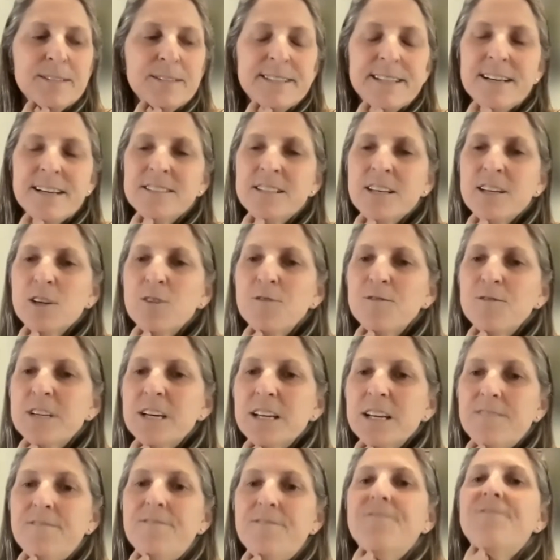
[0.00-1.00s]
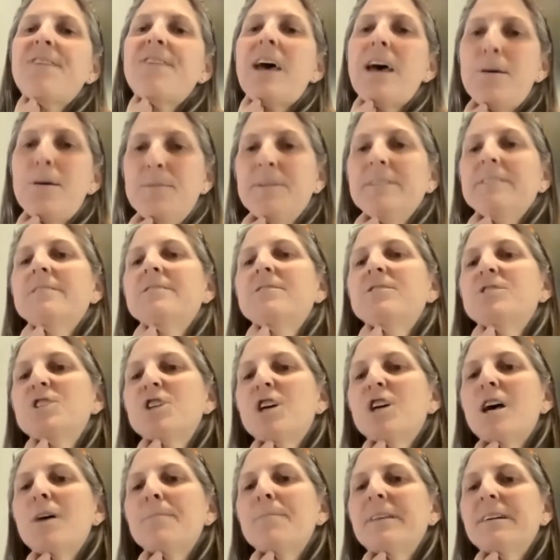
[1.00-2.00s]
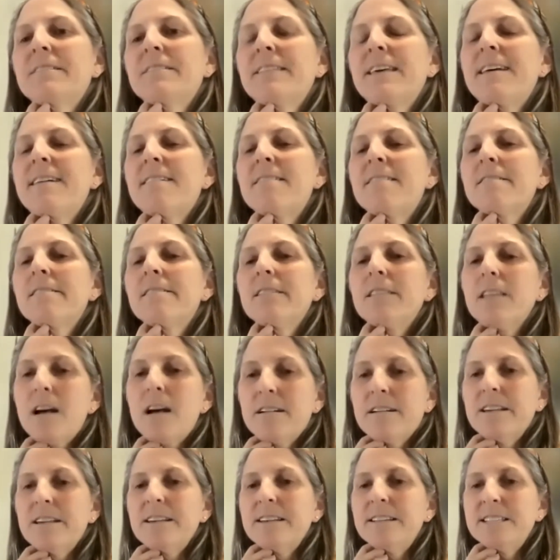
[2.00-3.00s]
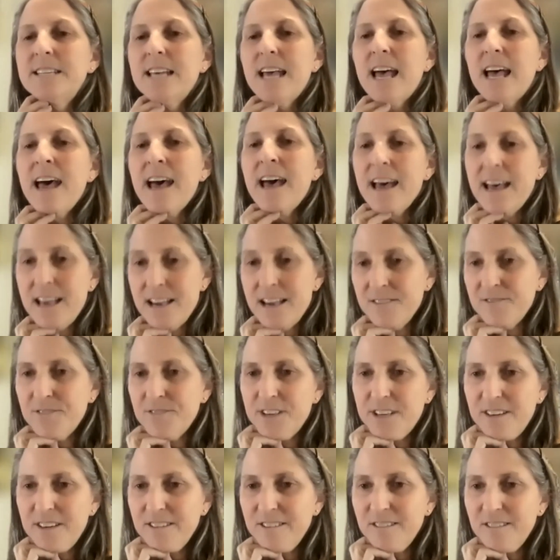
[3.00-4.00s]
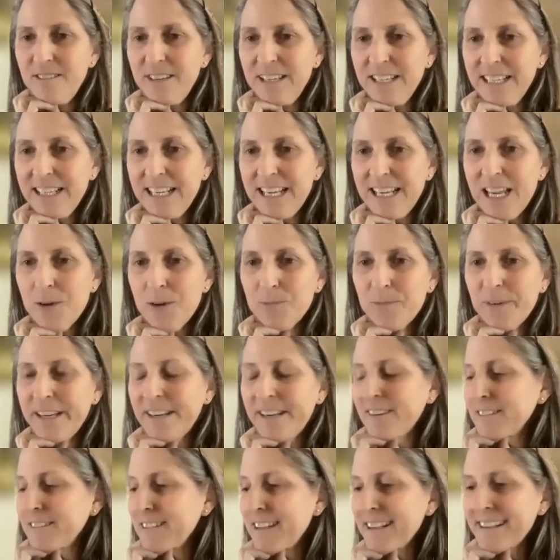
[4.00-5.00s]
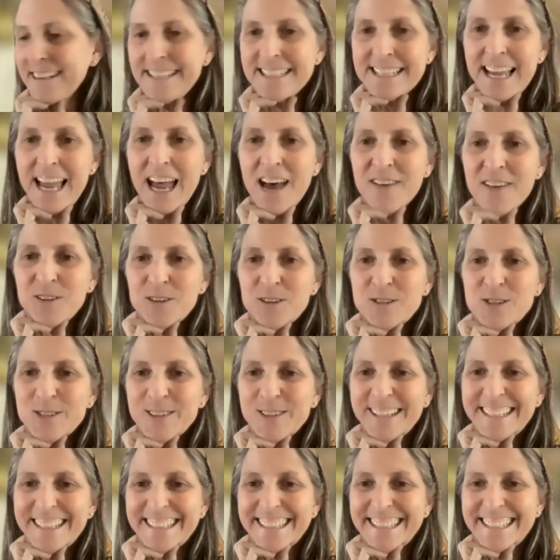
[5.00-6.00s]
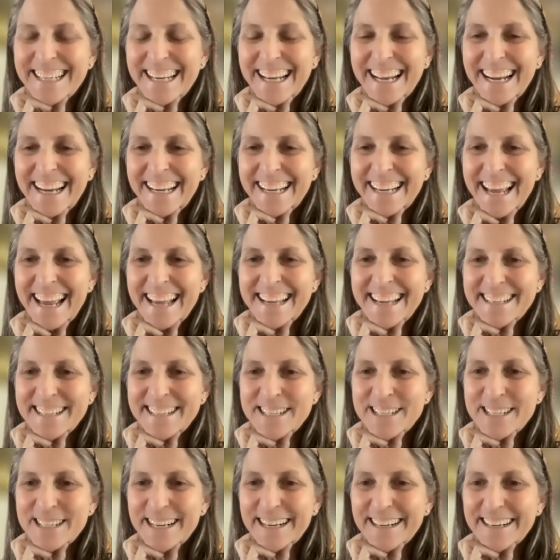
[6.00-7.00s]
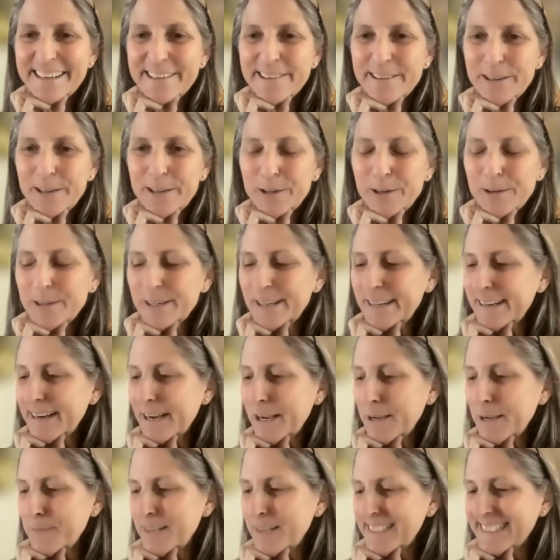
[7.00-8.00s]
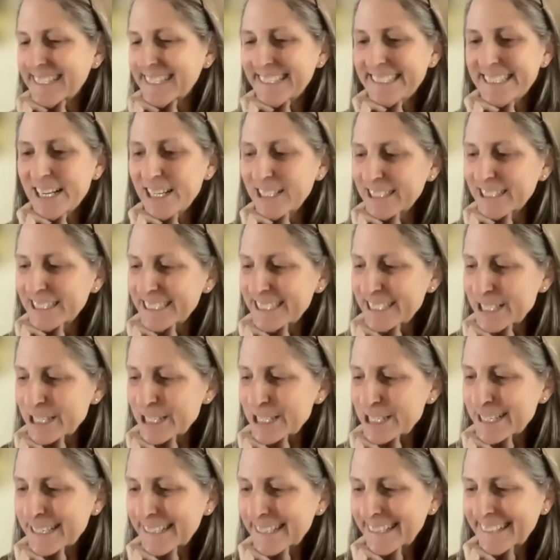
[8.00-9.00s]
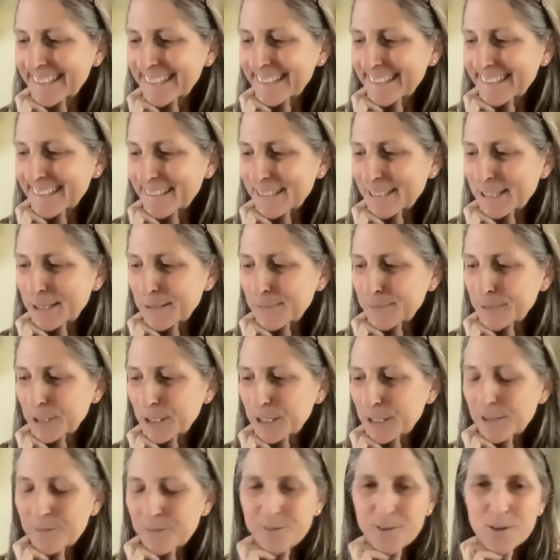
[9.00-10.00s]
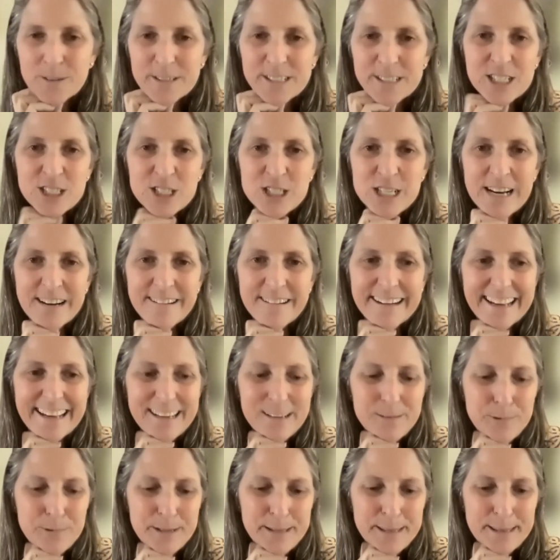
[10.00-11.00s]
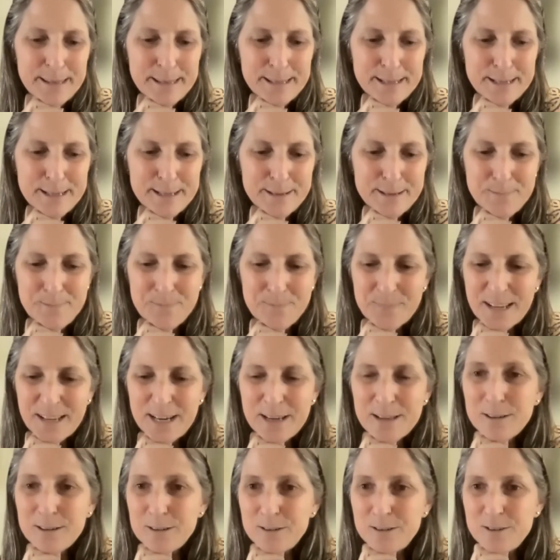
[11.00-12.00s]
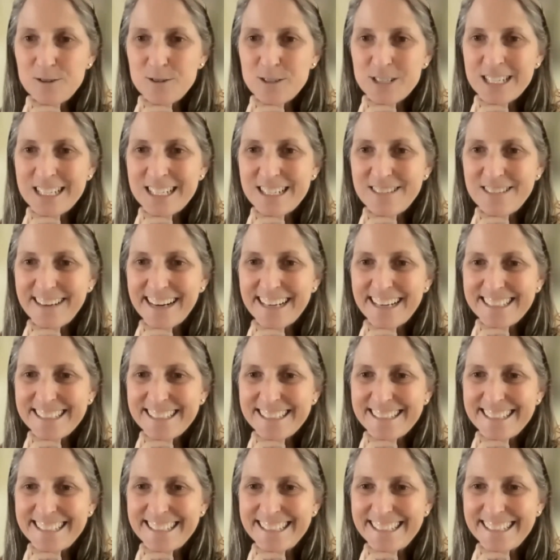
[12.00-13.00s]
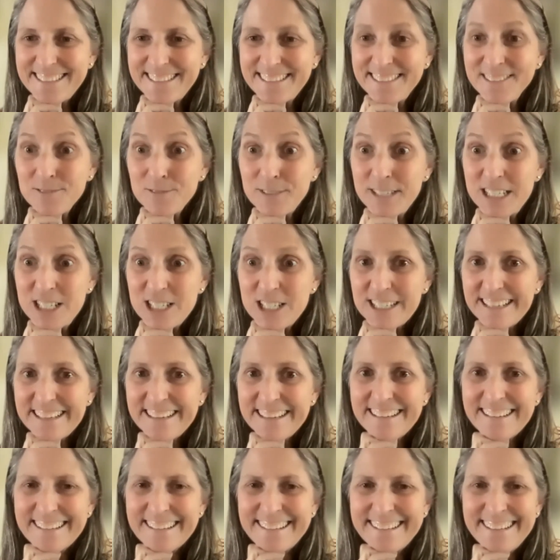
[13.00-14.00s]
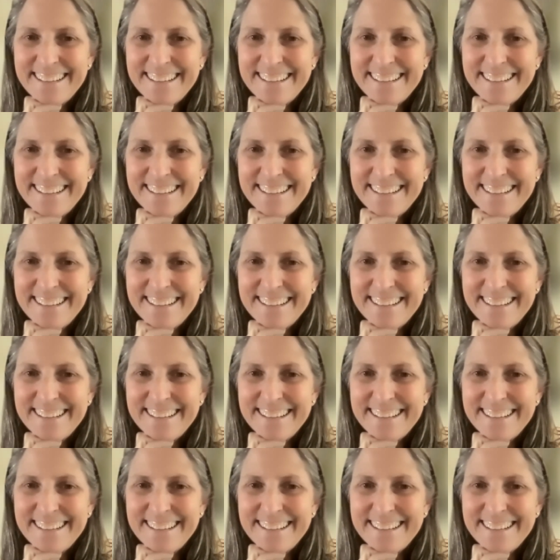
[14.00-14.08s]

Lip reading: Sounds like you've done a fabulous job there. They are lucky to have you, and we are lucky to have you join us today and share your amazing knowledge. Looking forward to sharing it with other nutrition directors in the region.